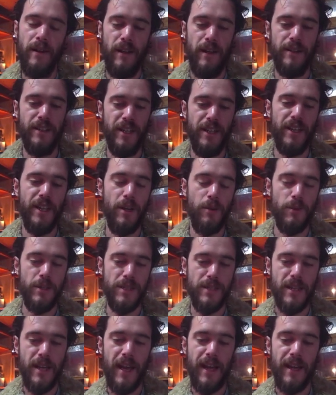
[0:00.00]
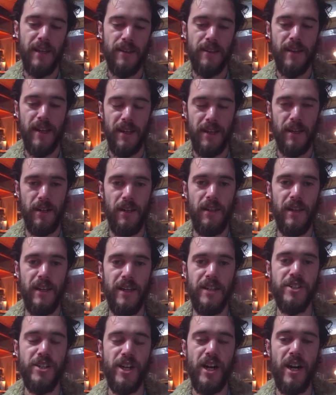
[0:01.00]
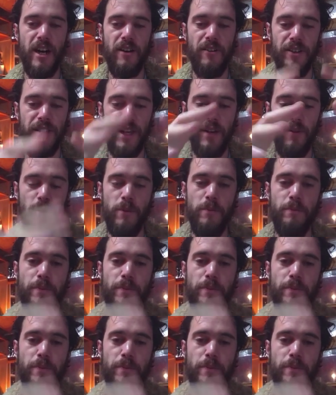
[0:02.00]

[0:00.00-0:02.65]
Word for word: and then they would take that clay jar and they would